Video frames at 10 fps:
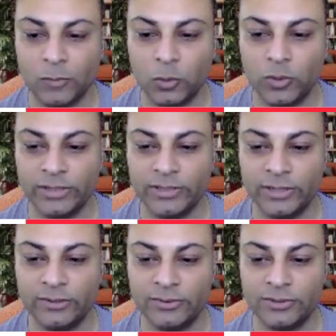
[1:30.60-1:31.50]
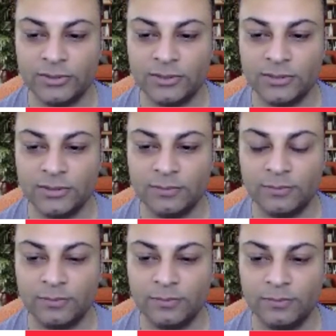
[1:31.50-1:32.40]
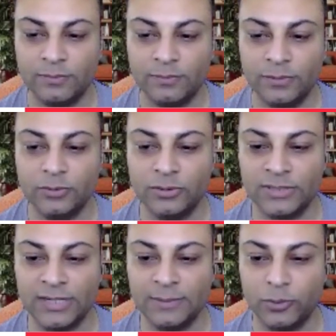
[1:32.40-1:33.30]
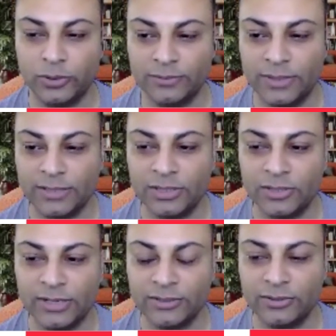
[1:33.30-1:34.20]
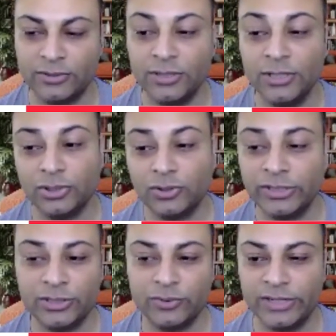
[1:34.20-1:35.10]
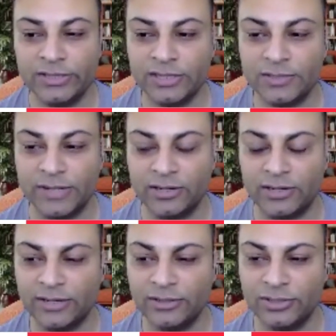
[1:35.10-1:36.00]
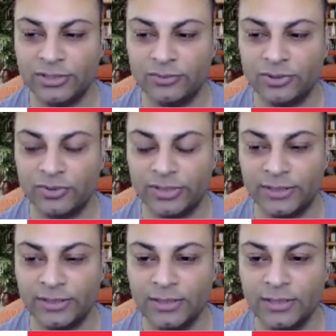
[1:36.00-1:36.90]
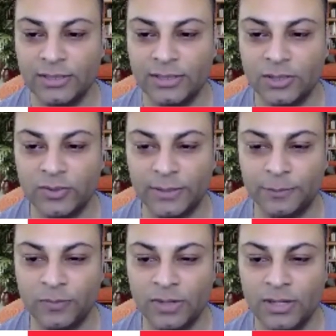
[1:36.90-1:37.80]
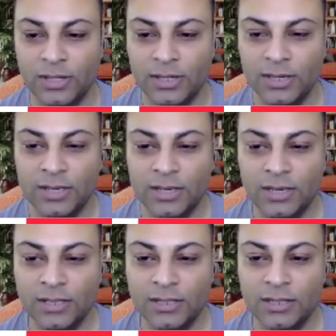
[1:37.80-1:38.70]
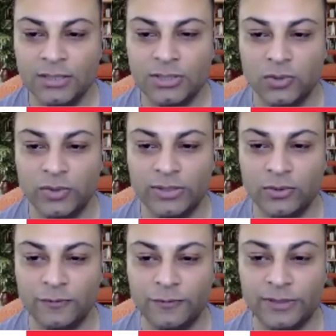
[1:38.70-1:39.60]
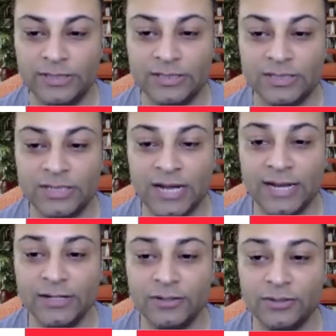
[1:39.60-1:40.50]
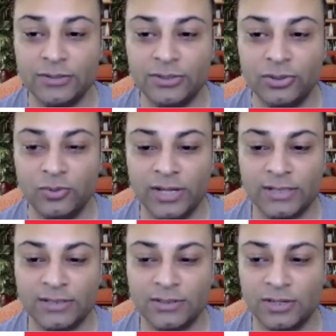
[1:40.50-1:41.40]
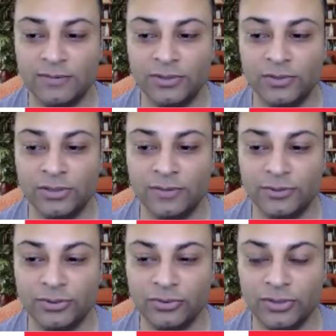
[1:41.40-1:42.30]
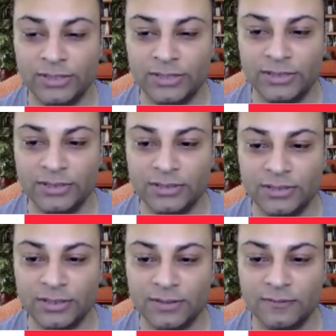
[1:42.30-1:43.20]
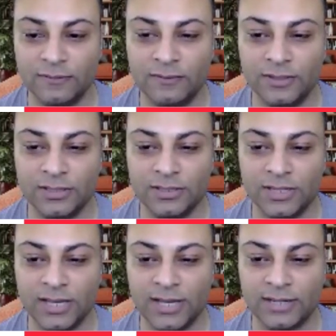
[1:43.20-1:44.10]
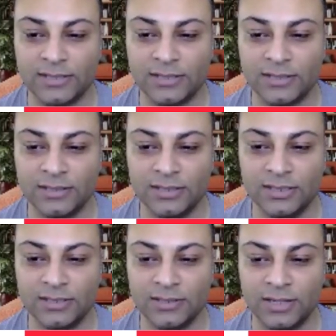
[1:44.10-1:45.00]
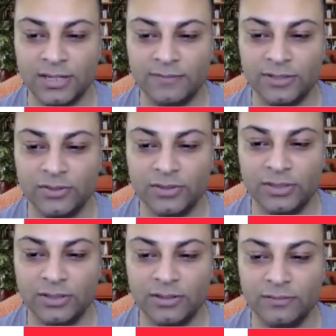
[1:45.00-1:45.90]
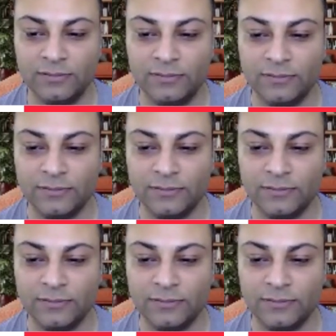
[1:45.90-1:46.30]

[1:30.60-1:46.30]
or hectares. Plural is not important. Hectare, hectare, tree, trees, it doesn't matter. I could just use tree. Okay. So in order for the entire 2x to have a unit of trees, this x needs to have a unit of